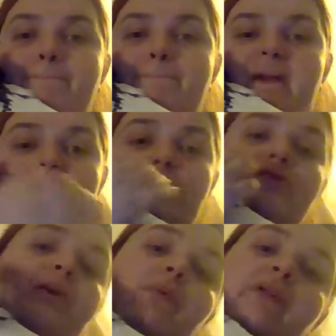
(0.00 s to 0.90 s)
make sure you
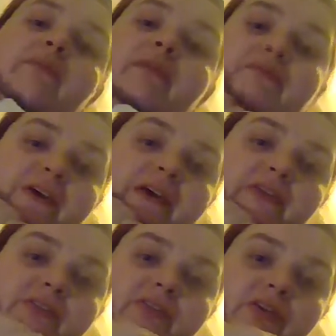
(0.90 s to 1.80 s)
get one of them
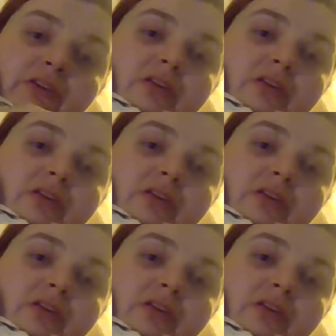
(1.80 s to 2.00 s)
fixed